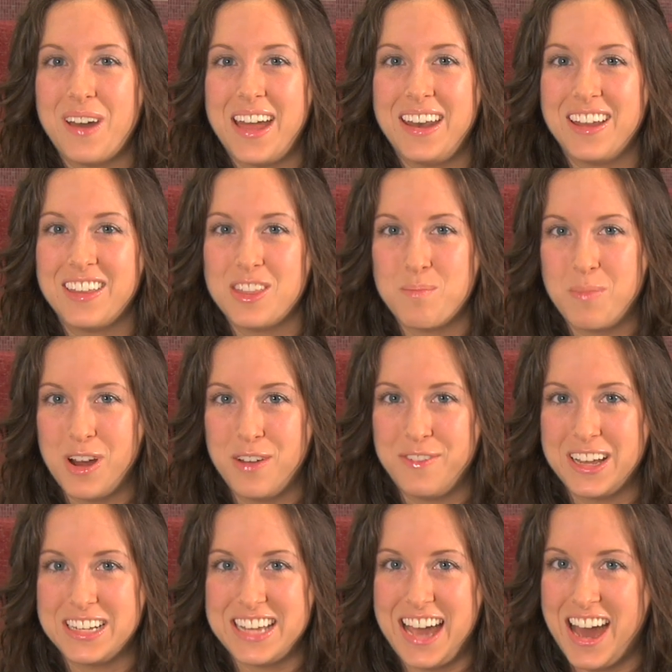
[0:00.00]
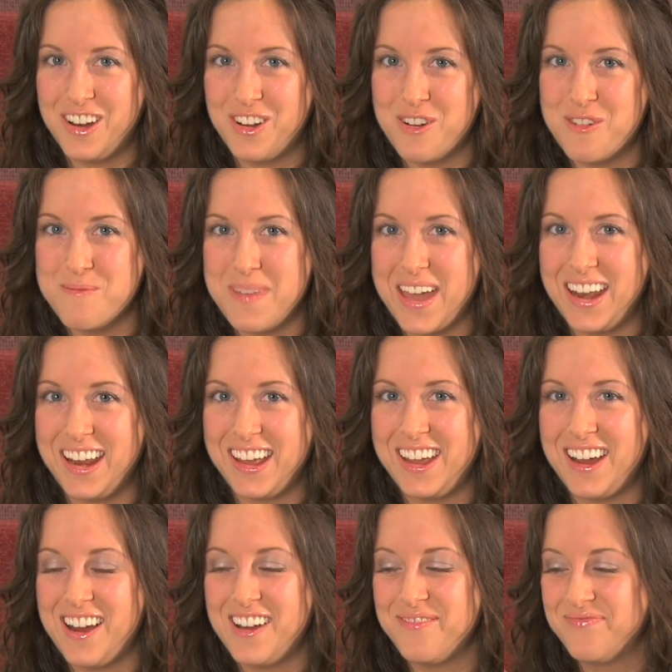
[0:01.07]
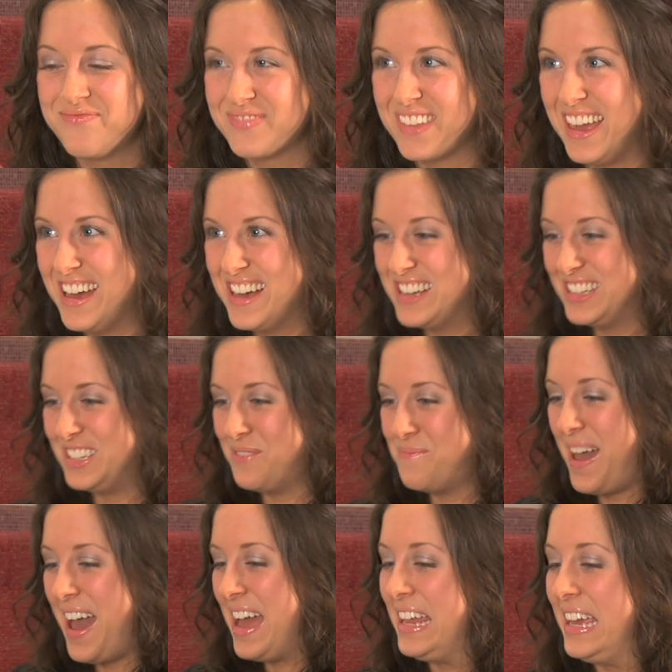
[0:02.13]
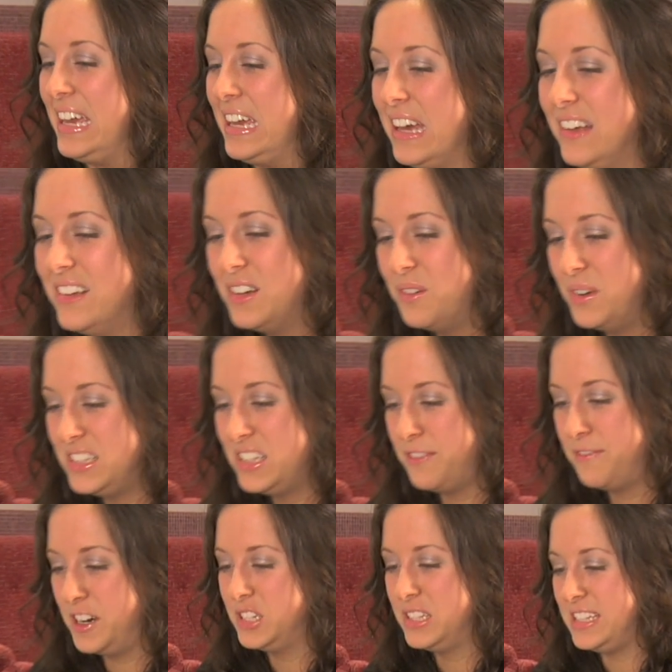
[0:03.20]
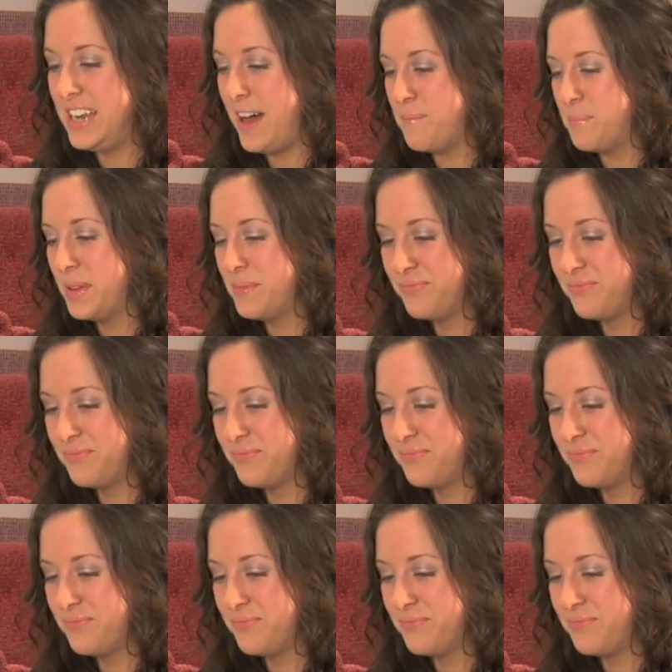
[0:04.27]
how to get the perfect at-home manicure. So Patty, what's the first step?